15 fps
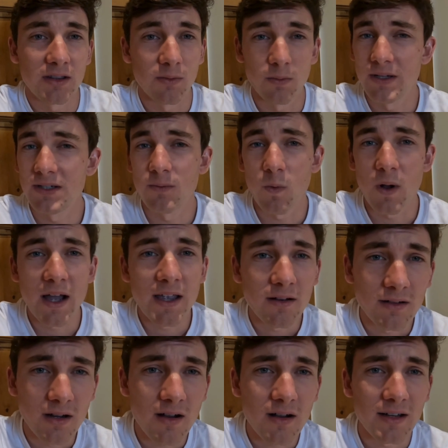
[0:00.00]
the reason why
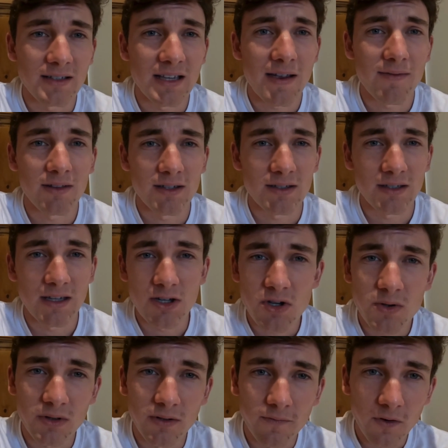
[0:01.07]
your dog is having this
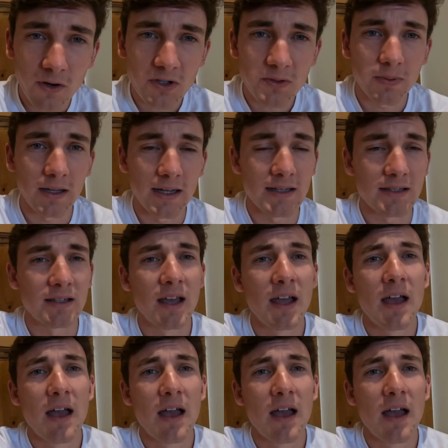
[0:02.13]
issue in the first place,